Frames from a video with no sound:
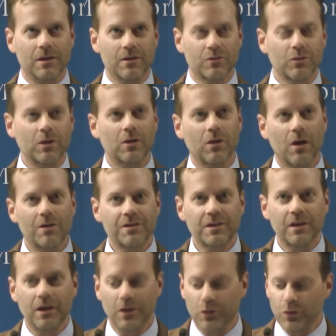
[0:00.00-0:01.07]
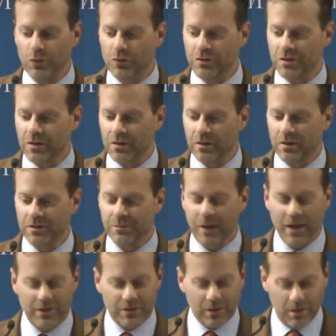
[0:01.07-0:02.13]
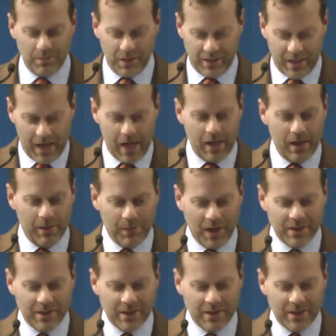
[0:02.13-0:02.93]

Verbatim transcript: is really largely an illusion, it's based on maintaining,